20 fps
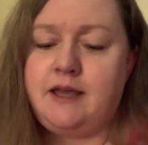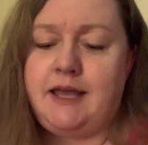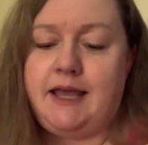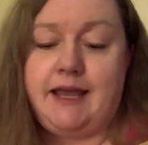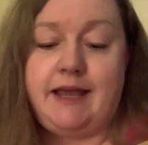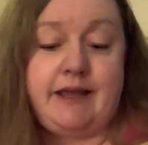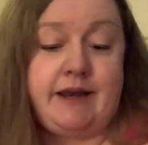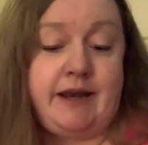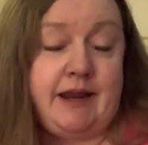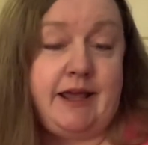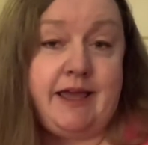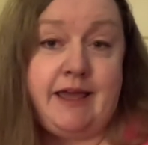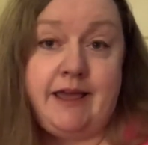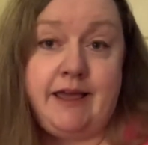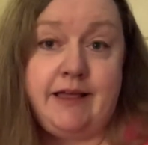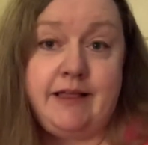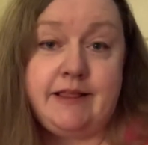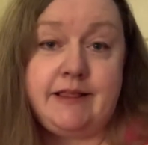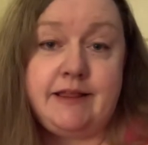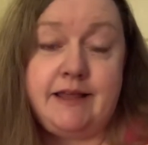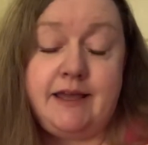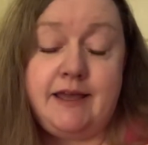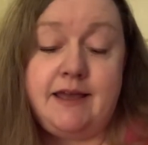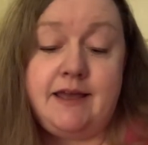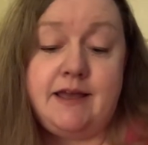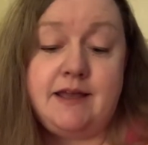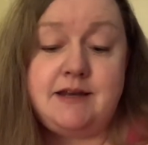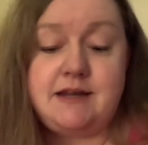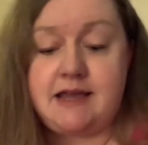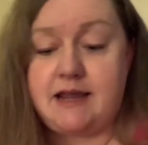In
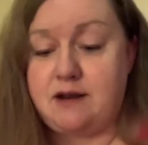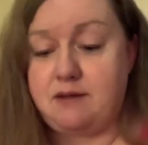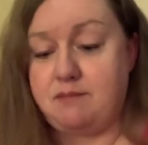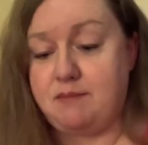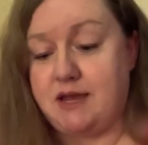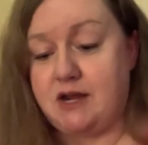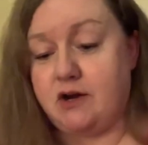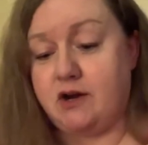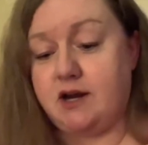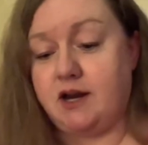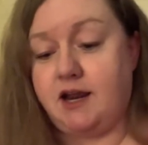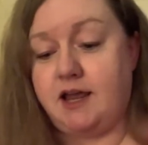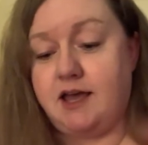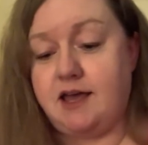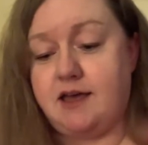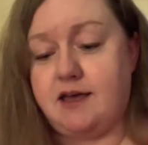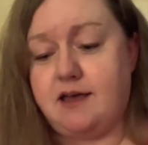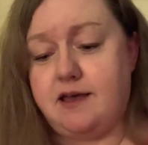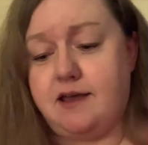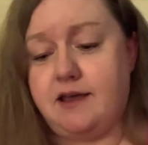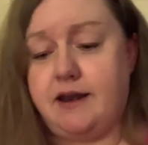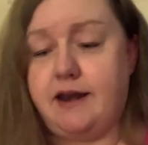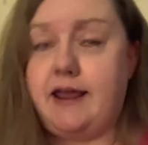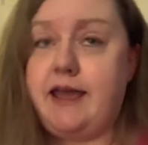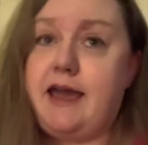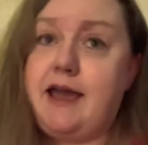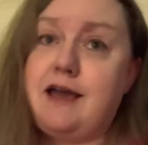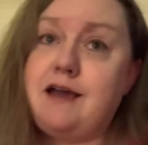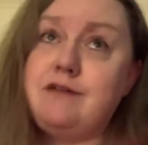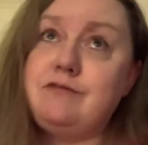England and America and
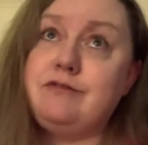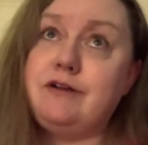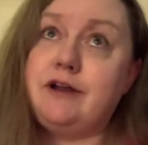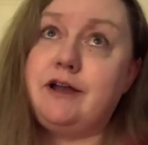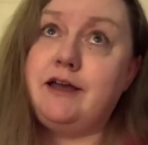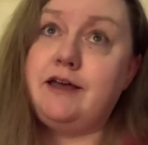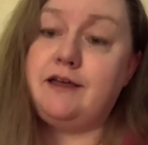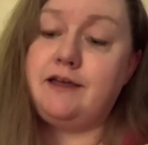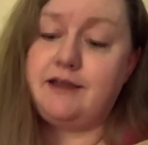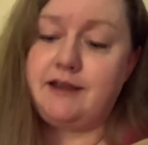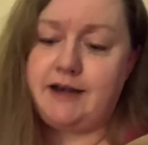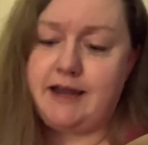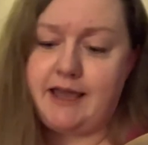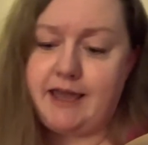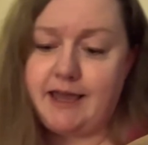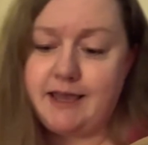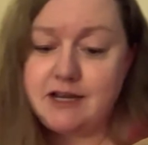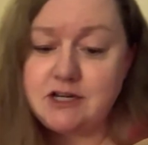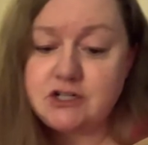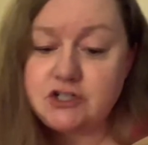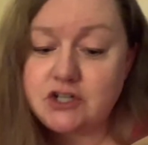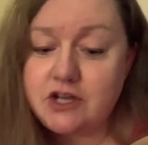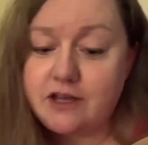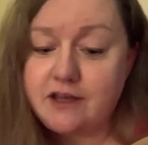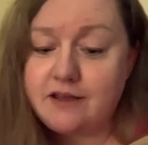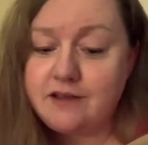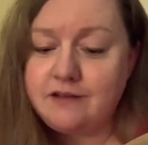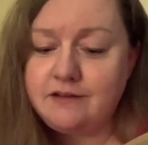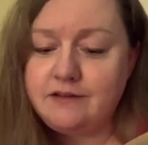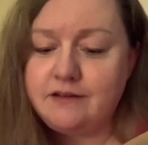Africa and
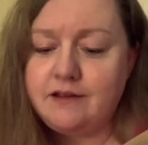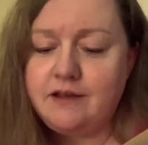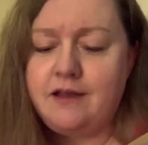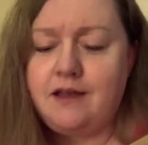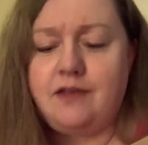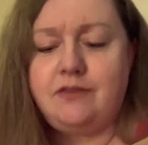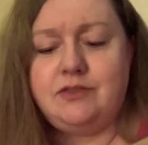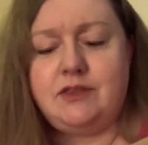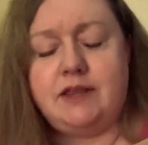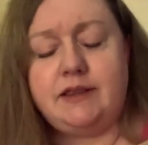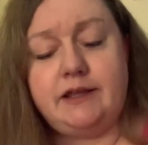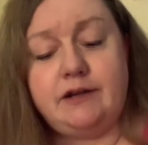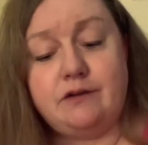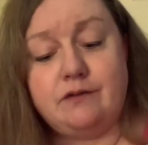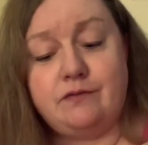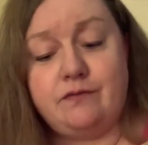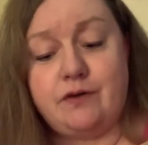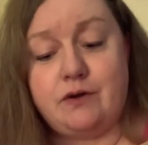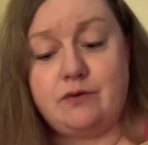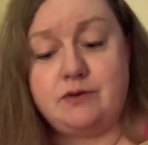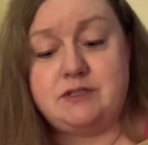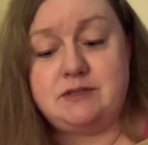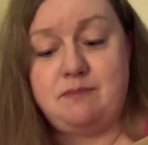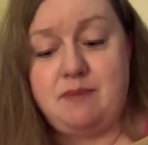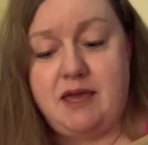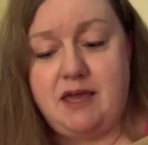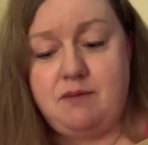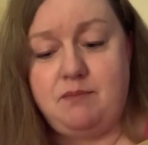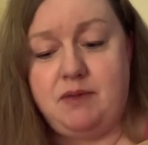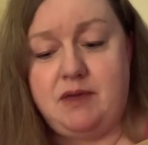Asia, the little folks
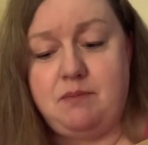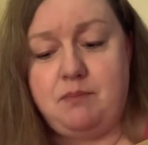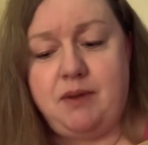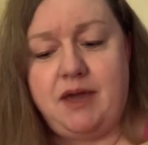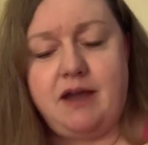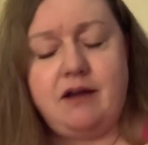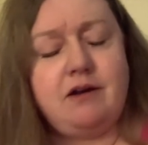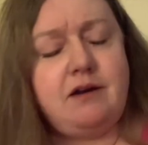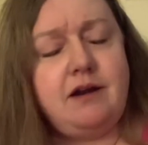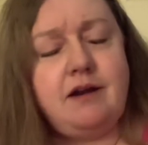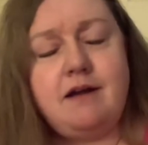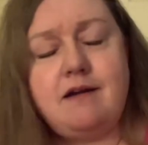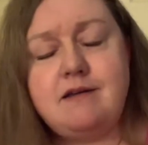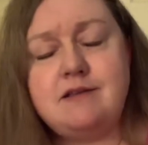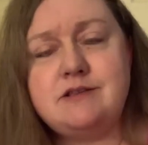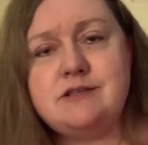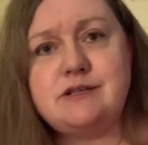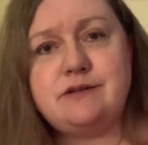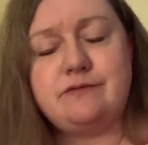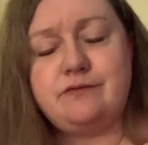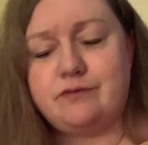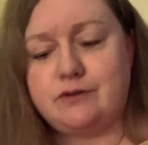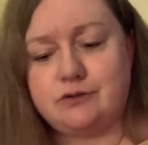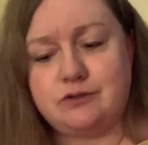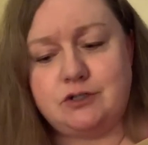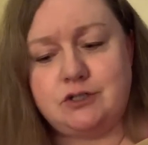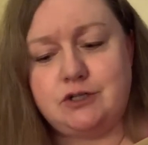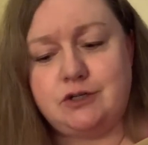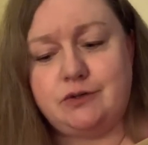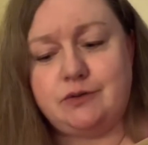may be paragons of
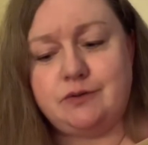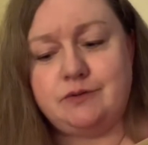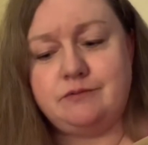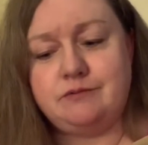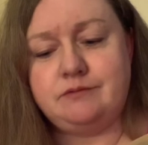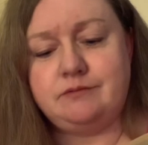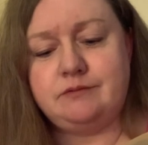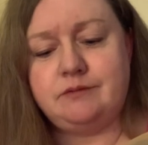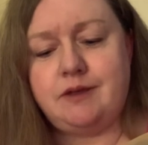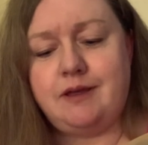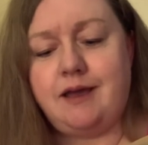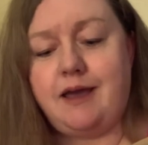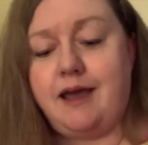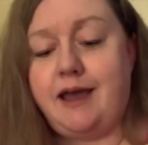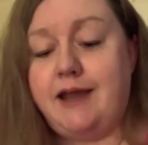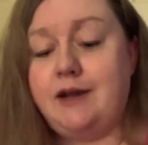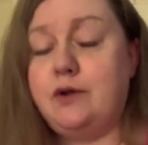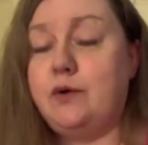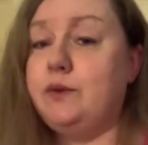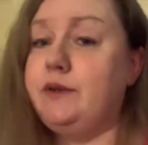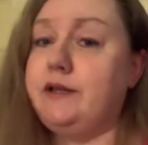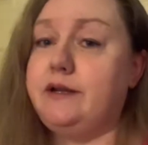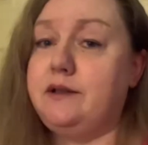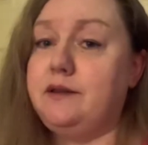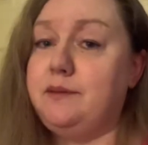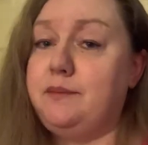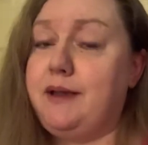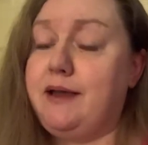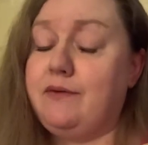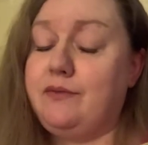virtue, I know little
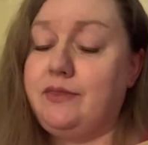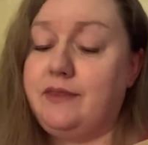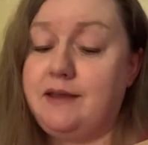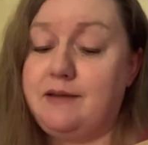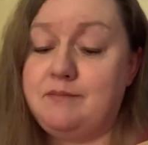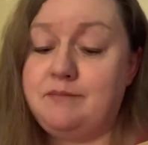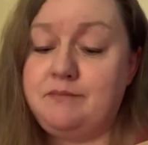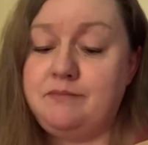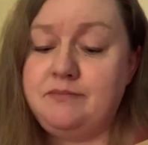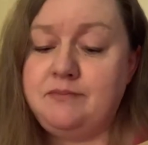about them.